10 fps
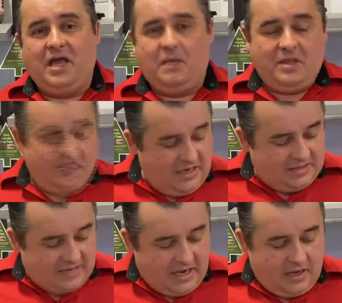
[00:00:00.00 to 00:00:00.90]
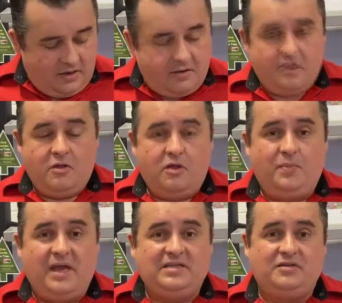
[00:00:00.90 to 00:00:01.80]
I mean, these are the
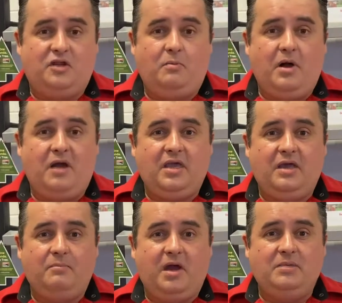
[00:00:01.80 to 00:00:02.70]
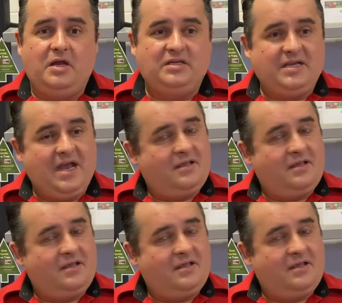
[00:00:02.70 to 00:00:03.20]
best things on the market in my mindset.